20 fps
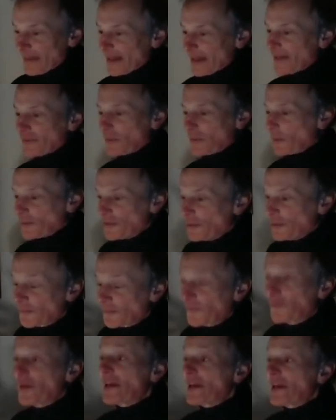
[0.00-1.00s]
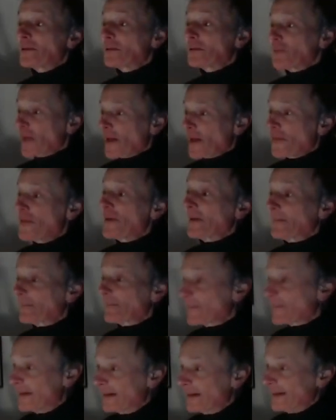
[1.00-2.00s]
of course, you'd feel
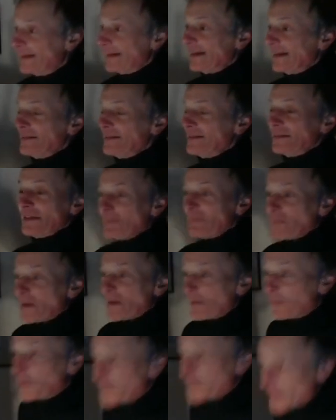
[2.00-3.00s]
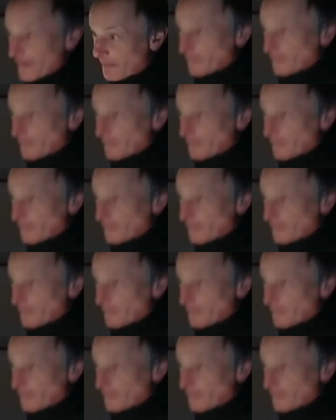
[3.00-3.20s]
nothing. And because it